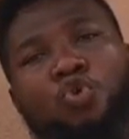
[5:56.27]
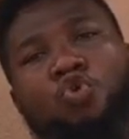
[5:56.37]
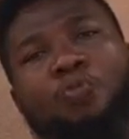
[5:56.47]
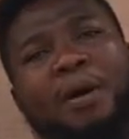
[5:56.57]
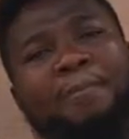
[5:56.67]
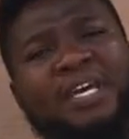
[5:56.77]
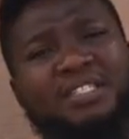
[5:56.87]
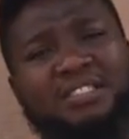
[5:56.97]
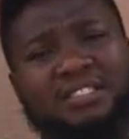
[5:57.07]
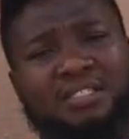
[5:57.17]
human
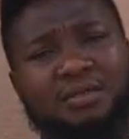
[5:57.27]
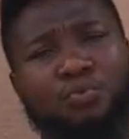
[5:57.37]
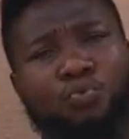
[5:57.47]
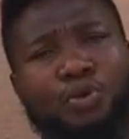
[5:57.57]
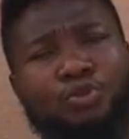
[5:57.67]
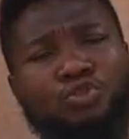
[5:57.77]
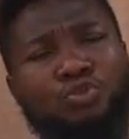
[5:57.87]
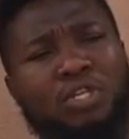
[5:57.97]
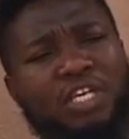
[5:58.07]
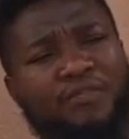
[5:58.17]
being, we used to
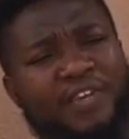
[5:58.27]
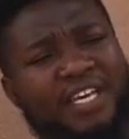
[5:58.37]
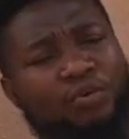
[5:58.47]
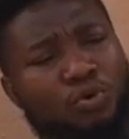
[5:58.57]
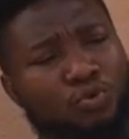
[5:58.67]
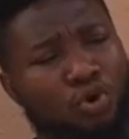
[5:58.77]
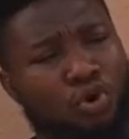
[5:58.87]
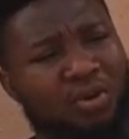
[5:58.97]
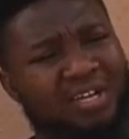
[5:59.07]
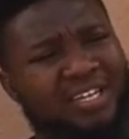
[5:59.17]
live in what we
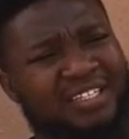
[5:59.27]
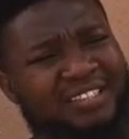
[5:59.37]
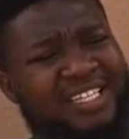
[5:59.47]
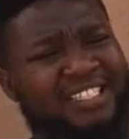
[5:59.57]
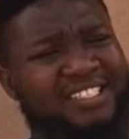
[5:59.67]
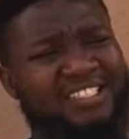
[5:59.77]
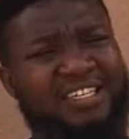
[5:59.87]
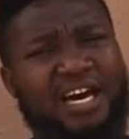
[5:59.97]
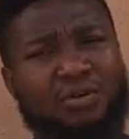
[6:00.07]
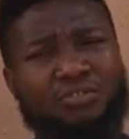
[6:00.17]
call thatched
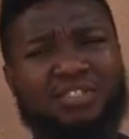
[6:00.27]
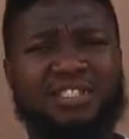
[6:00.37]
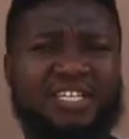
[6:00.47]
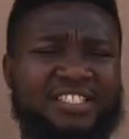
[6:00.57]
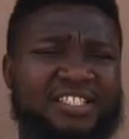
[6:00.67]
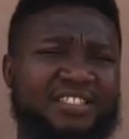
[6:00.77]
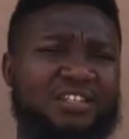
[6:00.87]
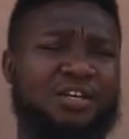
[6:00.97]
house. Thatched.